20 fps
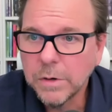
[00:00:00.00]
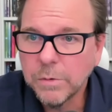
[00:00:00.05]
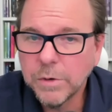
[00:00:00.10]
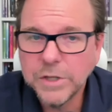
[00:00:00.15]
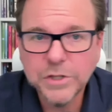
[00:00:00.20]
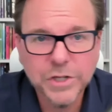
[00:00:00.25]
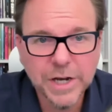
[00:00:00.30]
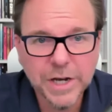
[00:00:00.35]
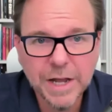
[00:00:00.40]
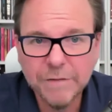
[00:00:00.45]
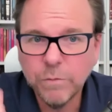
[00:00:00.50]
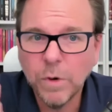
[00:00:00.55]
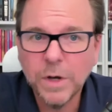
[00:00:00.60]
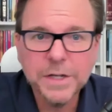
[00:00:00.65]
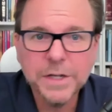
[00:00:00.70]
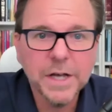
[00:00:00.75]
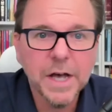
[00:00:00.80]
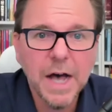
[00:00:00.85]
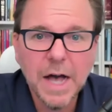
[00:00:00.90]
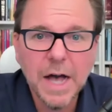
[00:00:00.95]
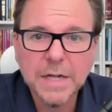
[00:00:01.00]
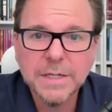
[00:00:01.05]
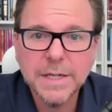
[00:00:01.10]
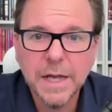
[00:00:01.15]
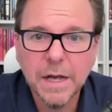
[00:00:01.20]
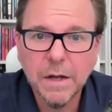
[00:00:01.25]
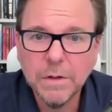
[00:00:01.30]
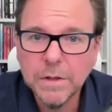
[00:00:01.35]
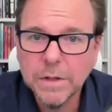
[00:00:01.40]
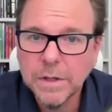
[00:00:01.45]
We're each going to have one
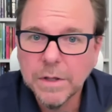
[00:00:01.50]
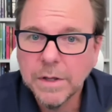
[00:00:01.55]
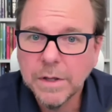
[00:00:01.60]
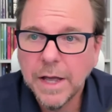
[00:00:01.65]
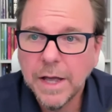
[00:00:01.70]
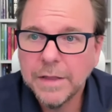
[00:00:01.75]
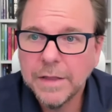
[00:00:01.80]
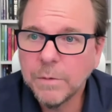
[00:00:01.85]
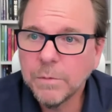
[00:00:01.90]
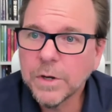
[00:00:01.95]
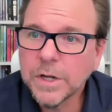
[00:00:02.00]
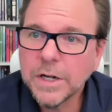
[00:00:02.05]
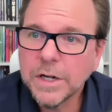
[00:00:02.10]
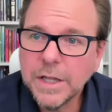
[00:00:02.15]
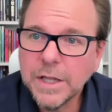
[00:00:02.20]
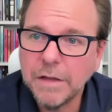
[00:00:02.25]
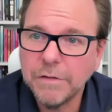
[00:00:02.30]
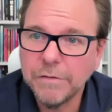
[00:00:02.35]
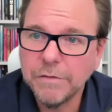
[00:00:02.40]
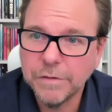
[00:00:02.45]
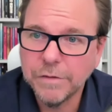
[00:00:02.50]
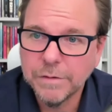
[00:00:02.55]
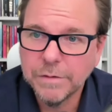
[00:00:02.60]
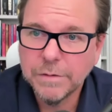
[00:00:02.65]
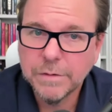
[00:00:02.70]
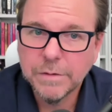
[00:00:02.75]
cocktail, and then we're going to leave.